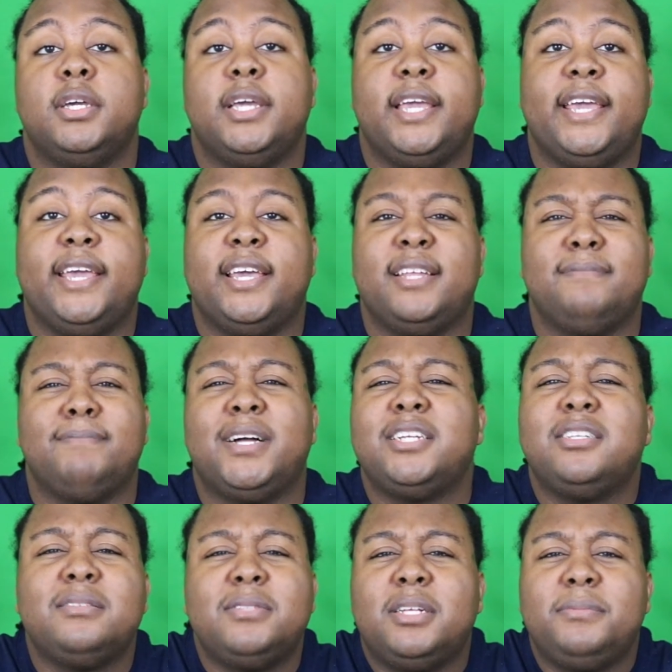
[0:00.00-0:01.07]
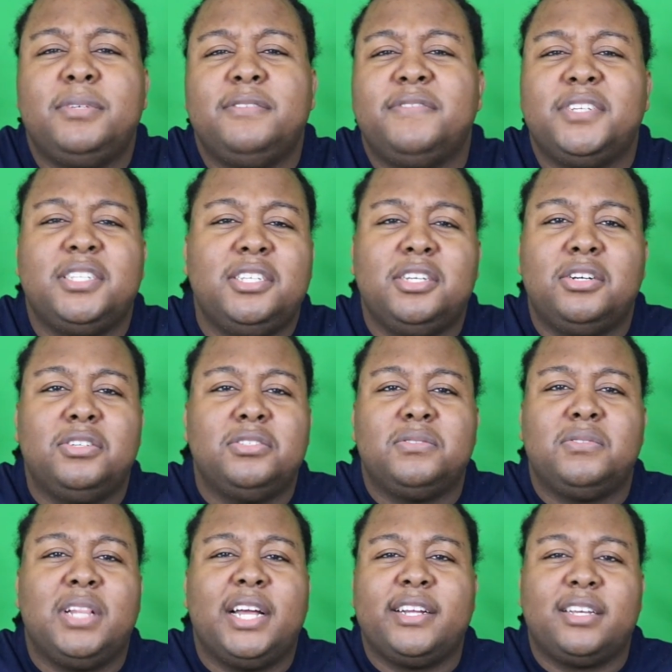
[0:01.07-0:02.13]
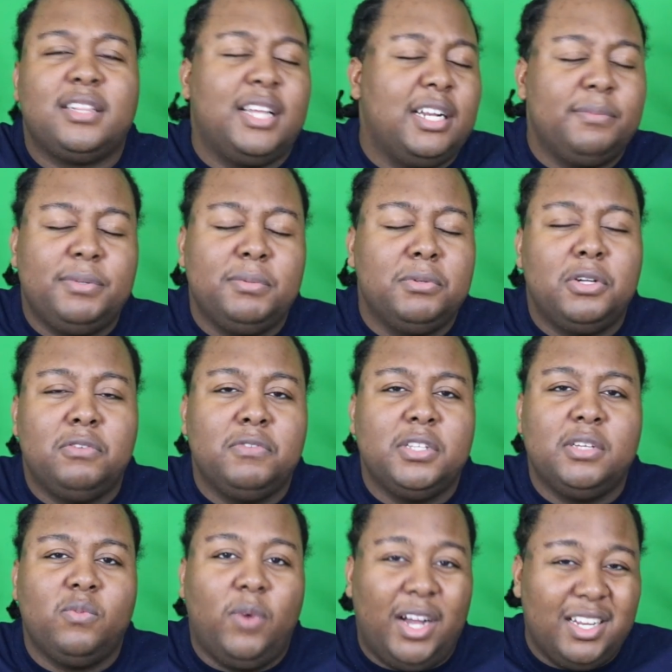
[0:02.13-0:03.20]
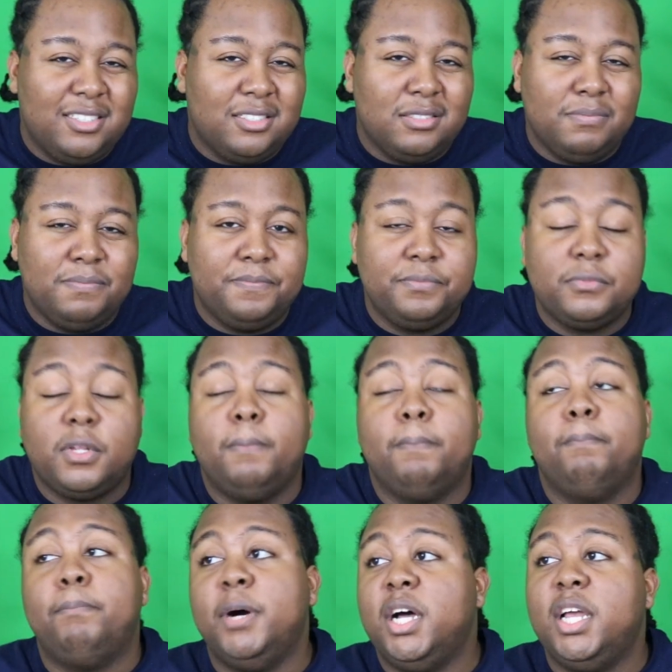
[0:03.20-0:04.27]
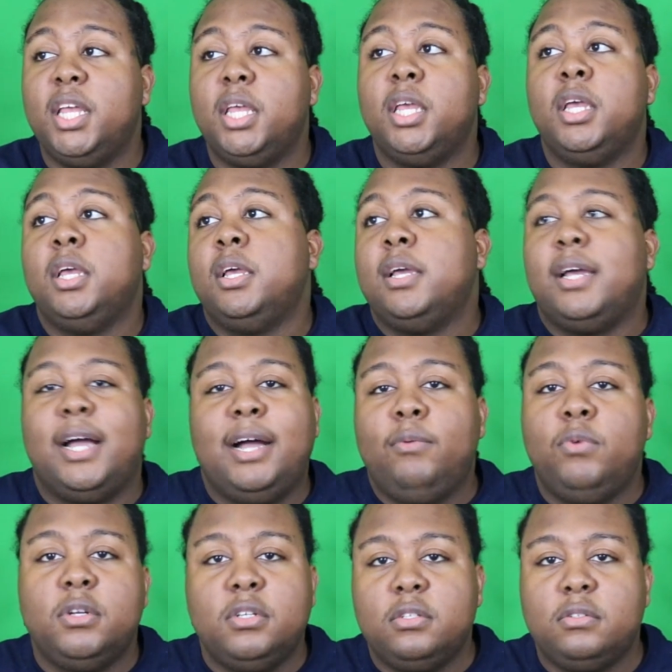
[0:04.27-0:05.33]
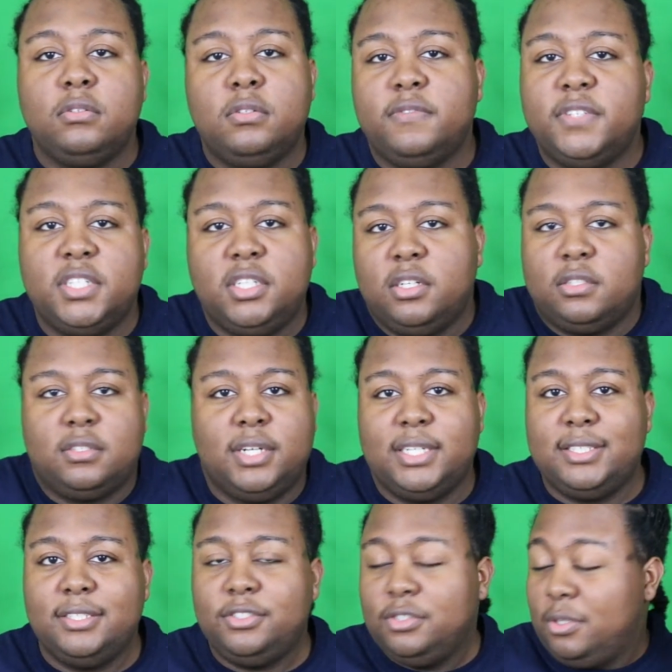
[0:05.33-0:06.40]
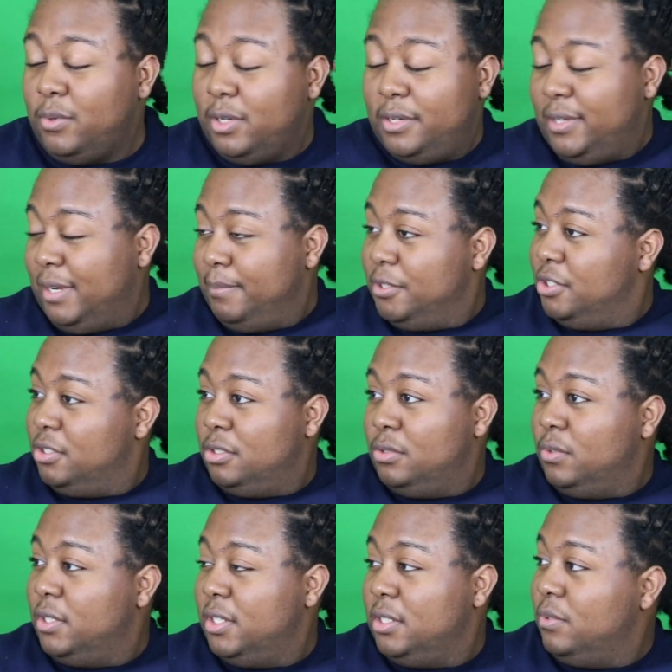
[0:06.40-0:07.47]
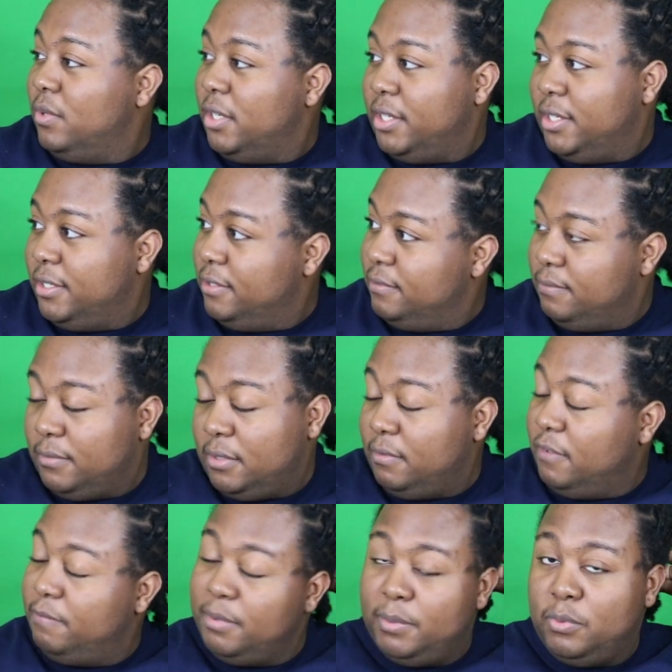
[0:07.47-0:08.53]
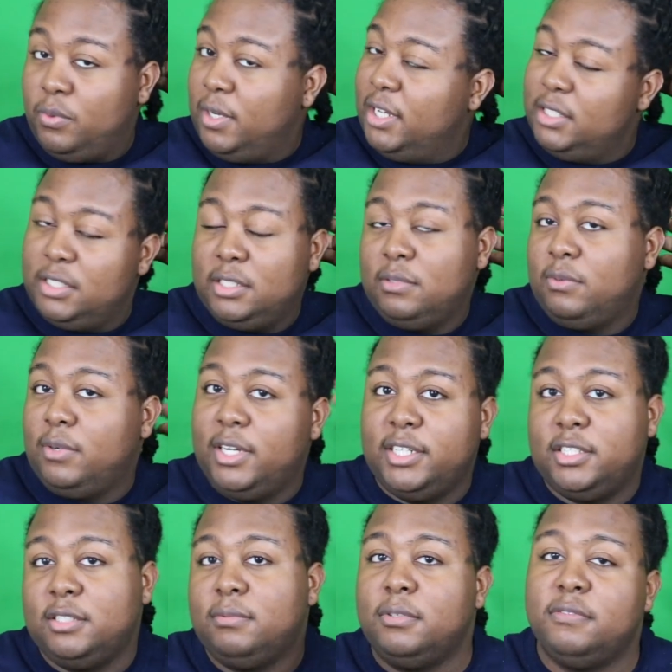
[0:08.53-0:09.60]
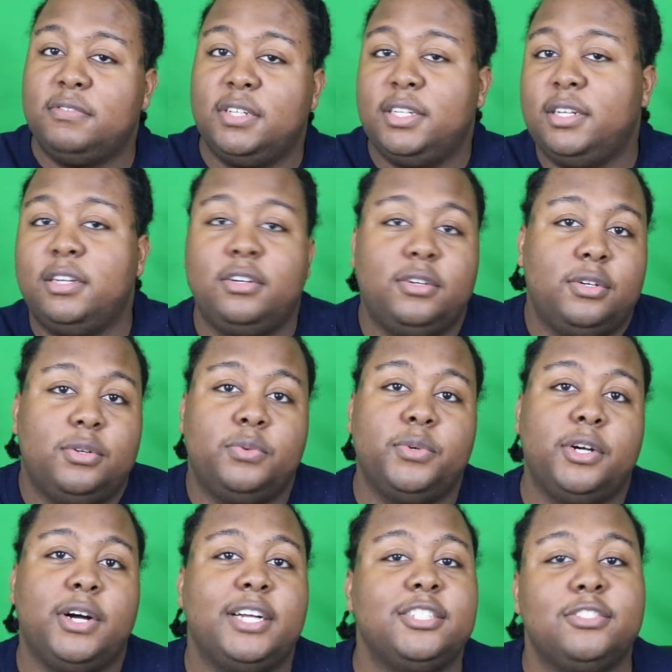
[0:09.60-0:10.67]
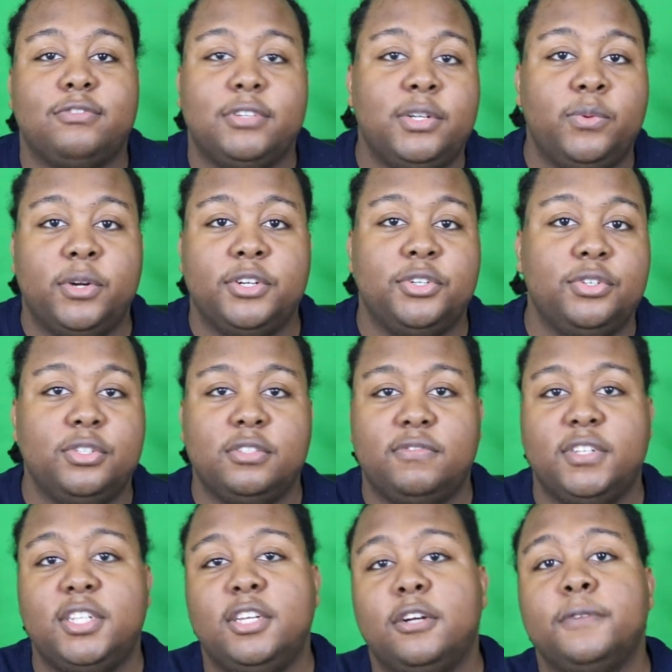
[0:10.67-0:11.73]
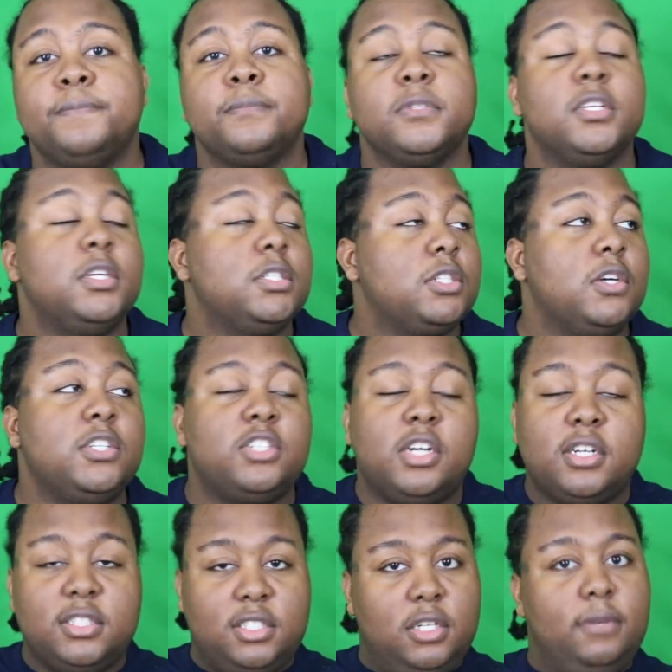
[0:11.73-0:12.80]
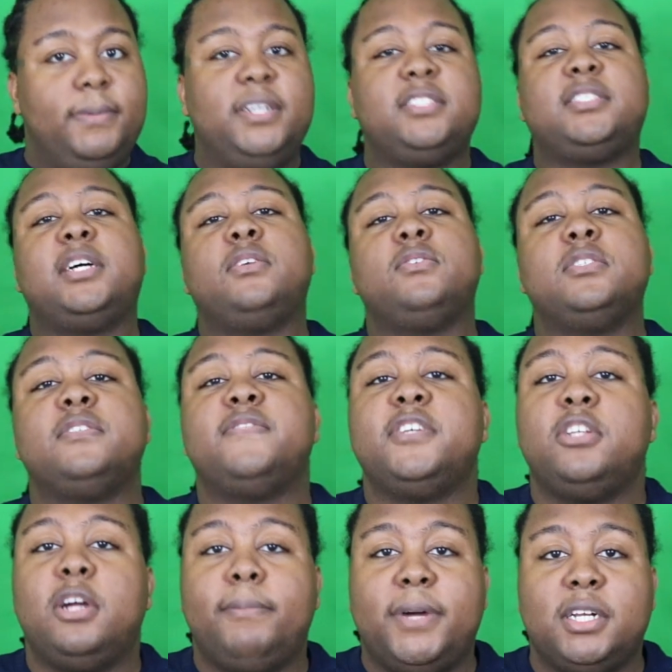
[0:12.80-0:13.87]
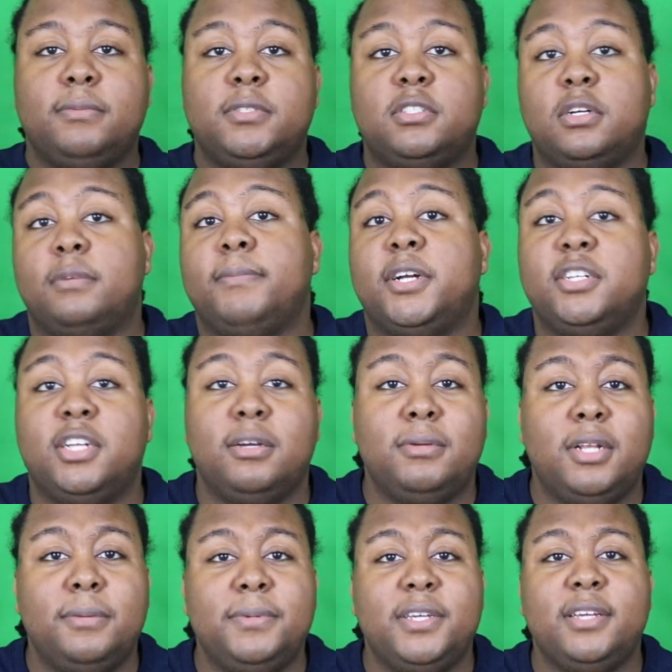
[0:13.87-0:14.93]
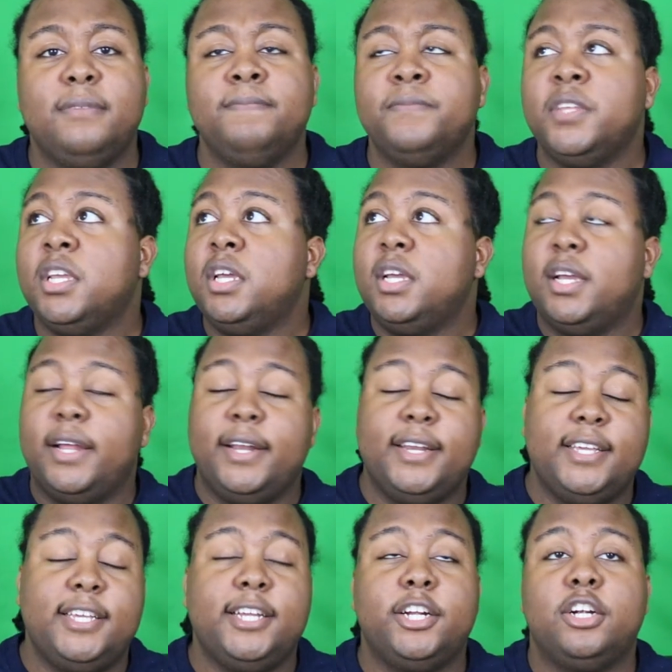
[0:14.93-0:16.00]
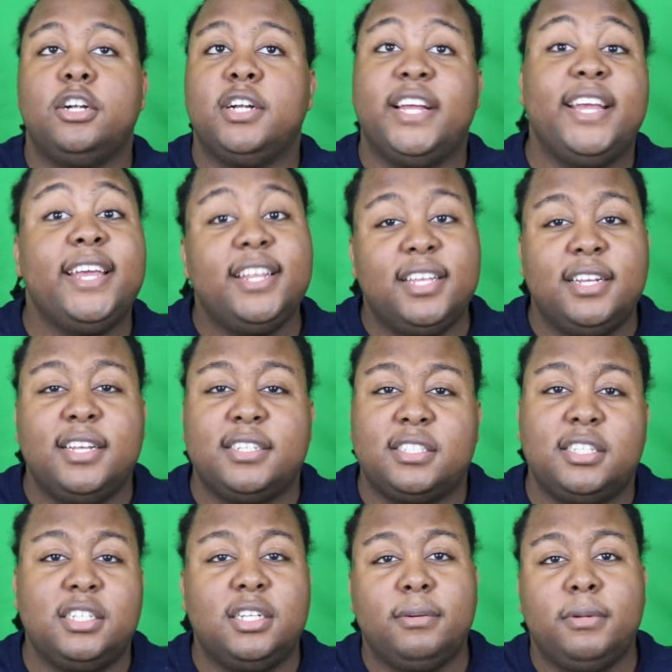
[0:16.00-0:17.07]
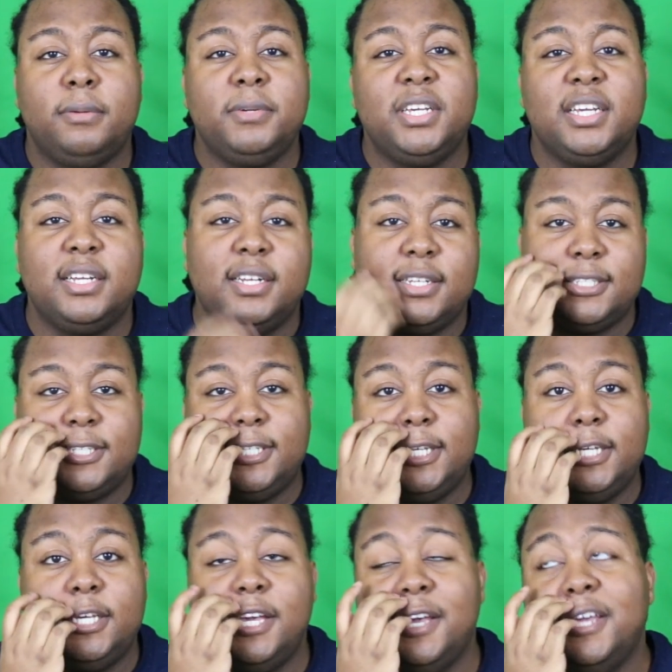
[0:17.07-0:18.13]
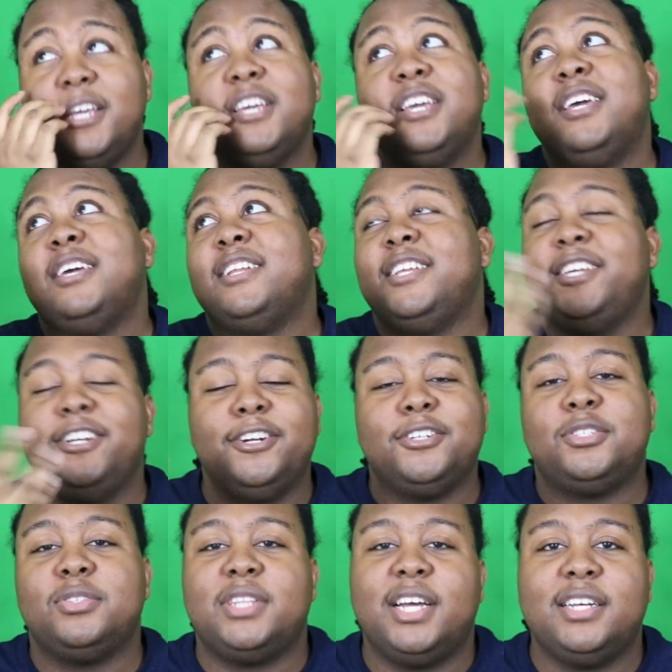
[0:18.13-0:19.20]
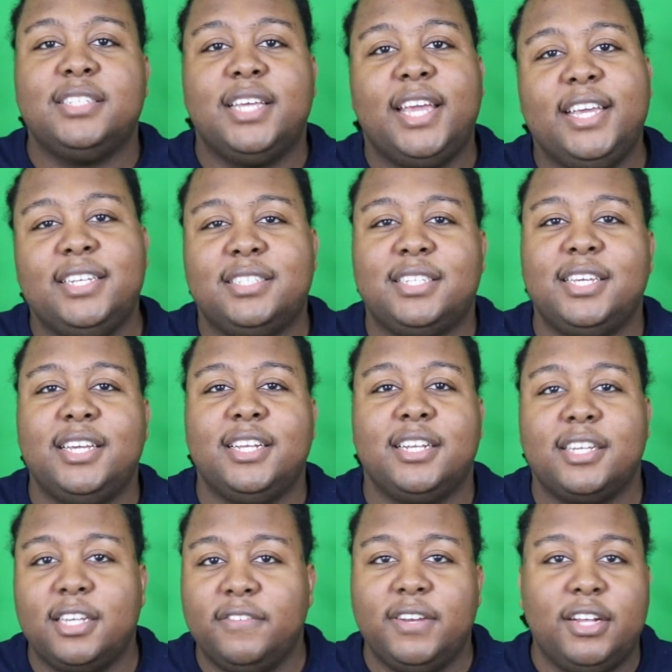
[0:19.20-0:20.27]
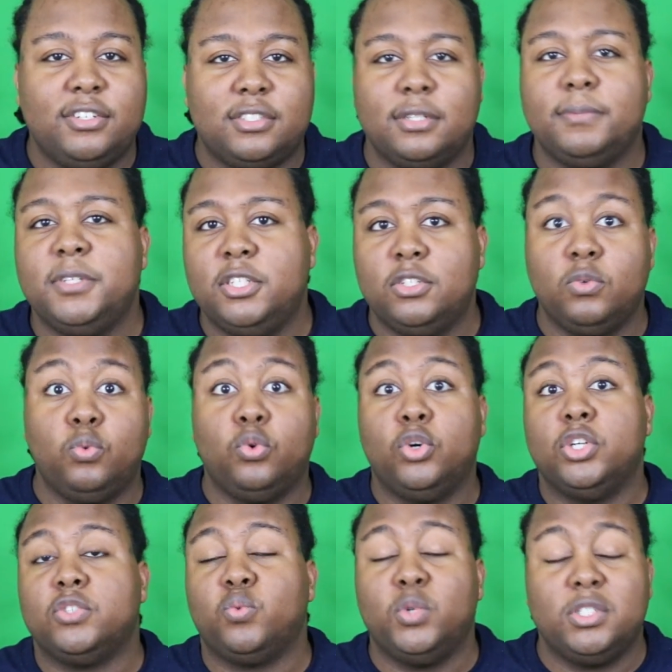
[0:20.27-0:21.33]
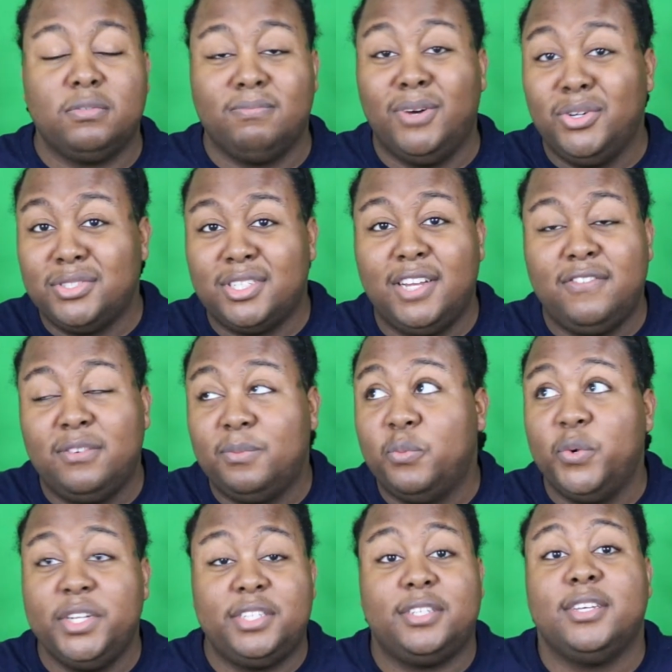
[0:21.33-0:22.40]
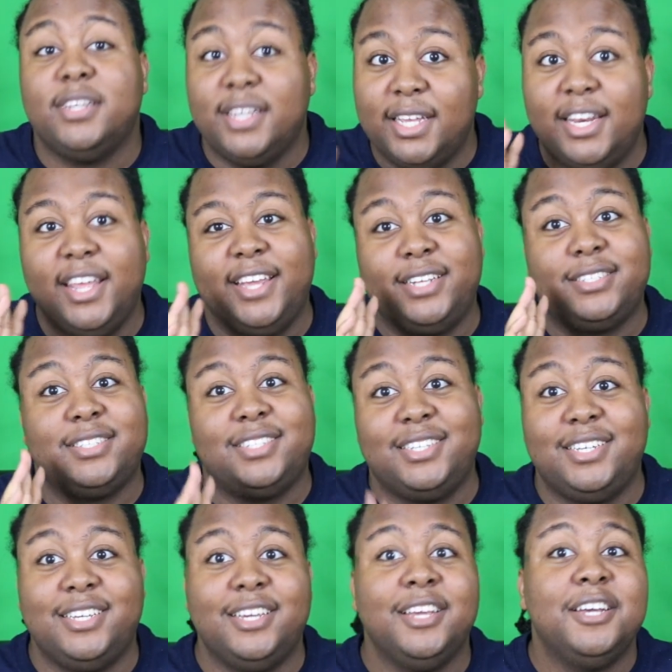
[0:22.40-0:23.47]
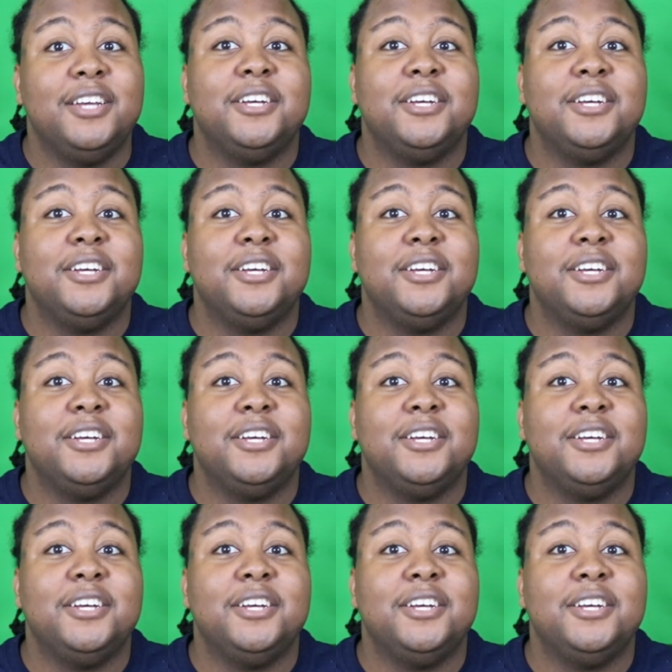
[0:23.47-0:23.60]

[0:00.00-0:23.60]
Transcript: And my WWE videos, like, a lot of people don't really watch them. But I wanted to do the video, so I said, you know what? I'm going to just do it anyway. And if people watch it, watch it. But if they don't, oh, well, I just really want to do this video. So as y'all can tell by the title of this video, I'm about to be talking about WWE and the year and NXT, WWE and NXT. The year 2018 and giving out some of these awards, which most of them went to NXT.